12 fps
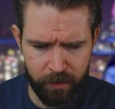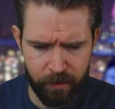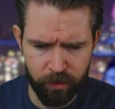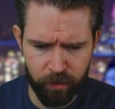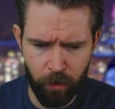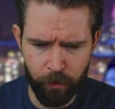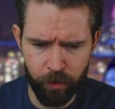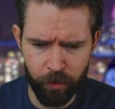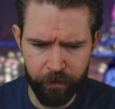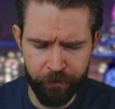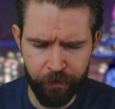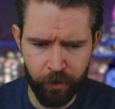So what I'm
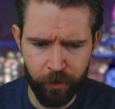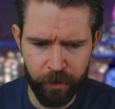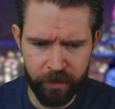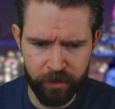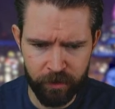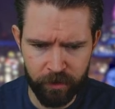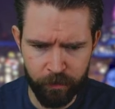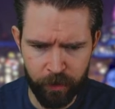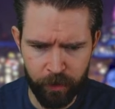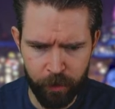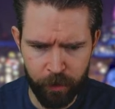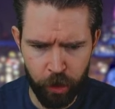looking for is
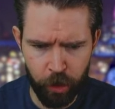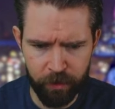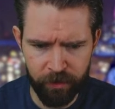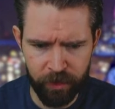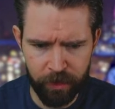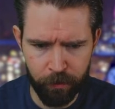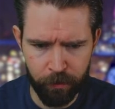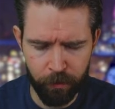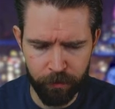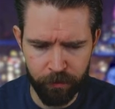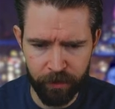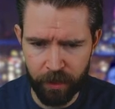something with a couple of
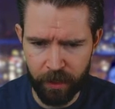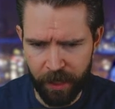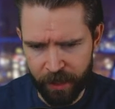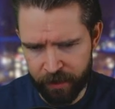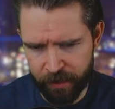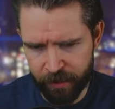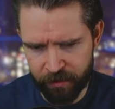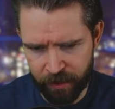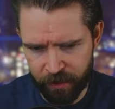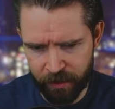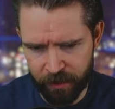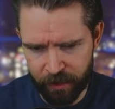zeros in
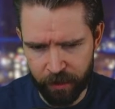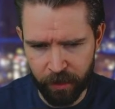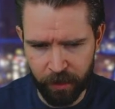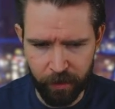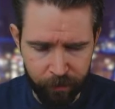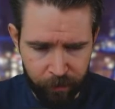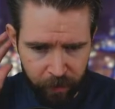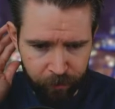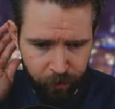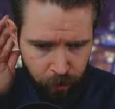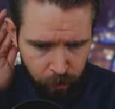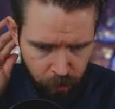the
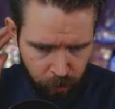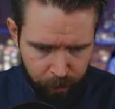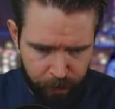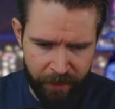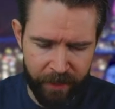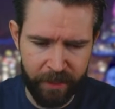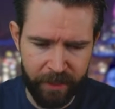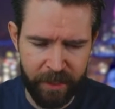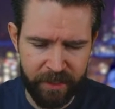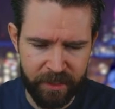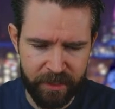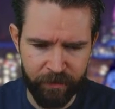Ford Cup, and then a
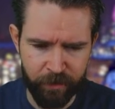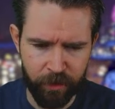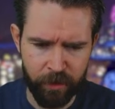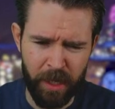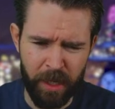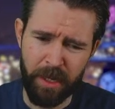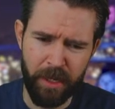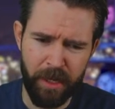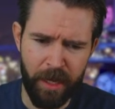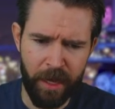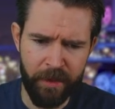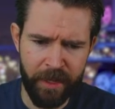7,
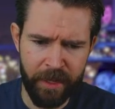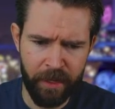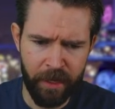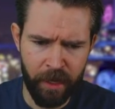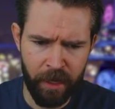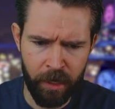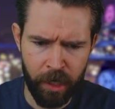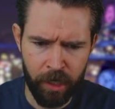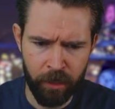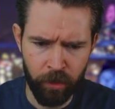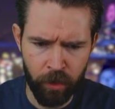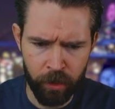and then a
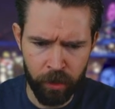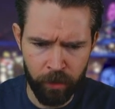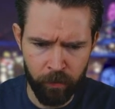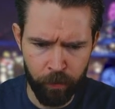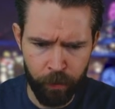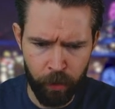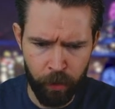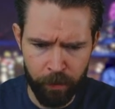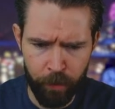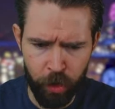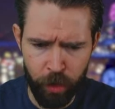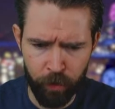
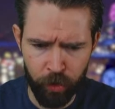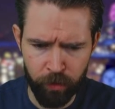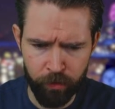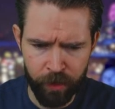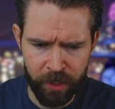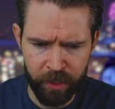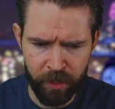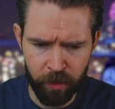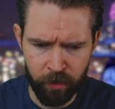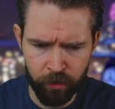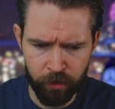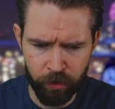purple number here, a
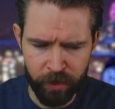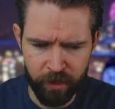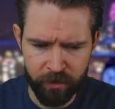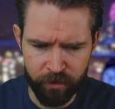long number here.